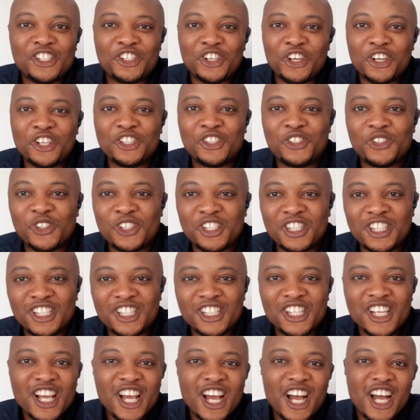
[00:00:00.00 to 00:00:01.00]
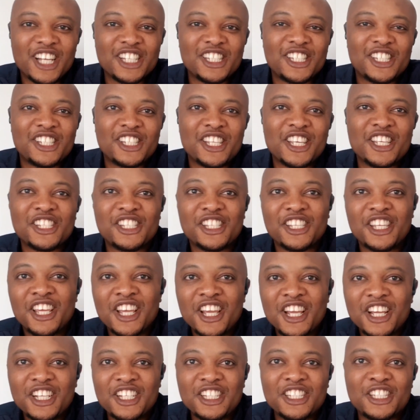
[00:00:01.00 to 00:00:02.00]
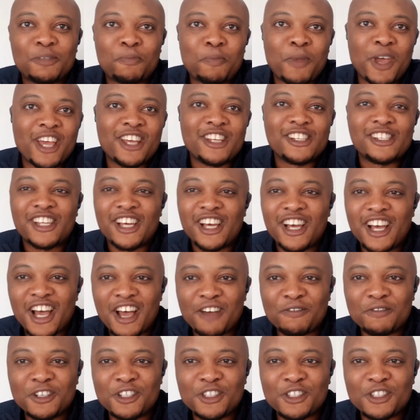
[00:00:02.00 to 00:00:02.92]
I enjoy doing it, and she says it spares her